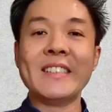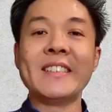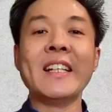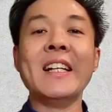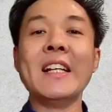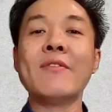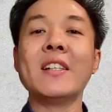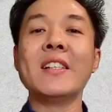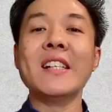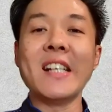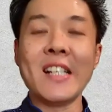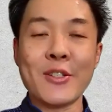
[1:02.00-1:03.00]
delivered
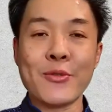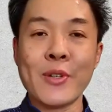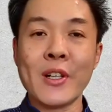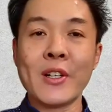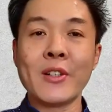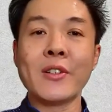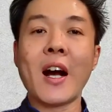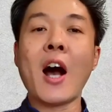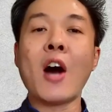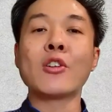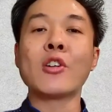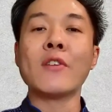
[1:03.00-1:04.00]
Israel
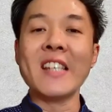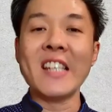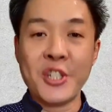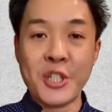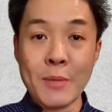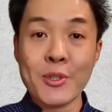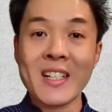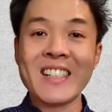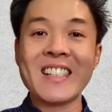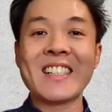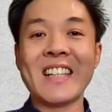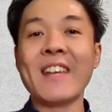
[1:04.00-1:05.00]
out of Egyptian
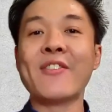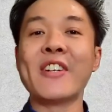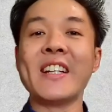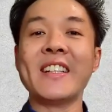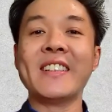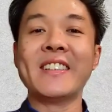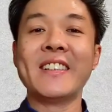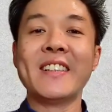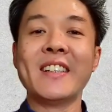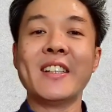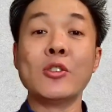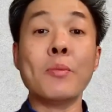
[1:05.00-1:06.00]
slavery
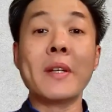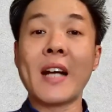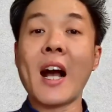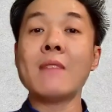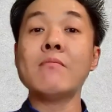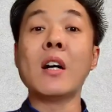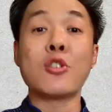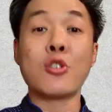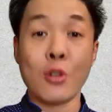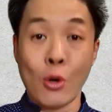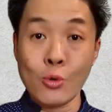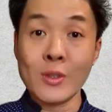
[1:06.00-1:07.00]
to become a
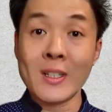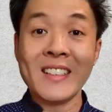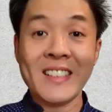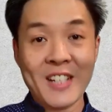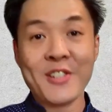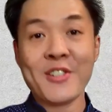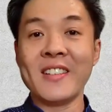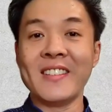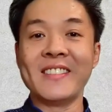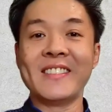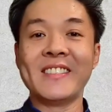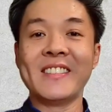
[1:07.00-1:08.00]
chosen nation
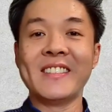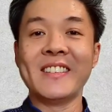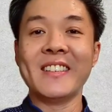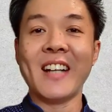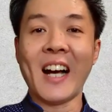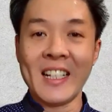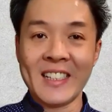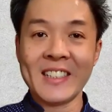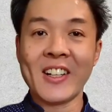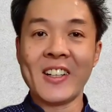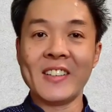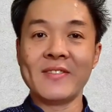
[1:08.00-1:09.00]
under
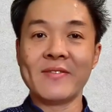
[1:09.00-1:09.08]
God.